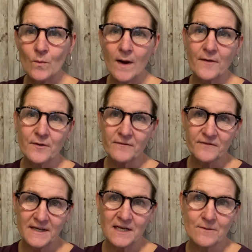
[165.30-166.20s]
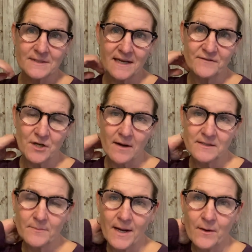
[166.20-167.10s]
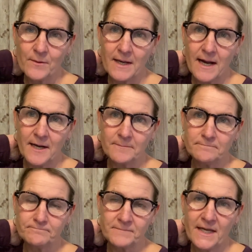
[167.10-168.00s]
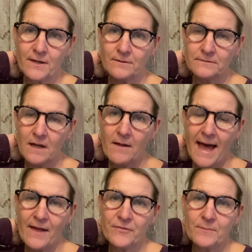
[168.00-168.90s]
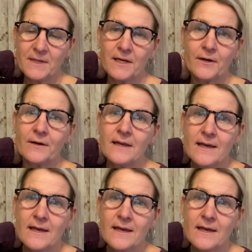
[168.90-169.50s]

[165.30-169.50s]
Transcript: other videos I've talked about, and I'll add them here,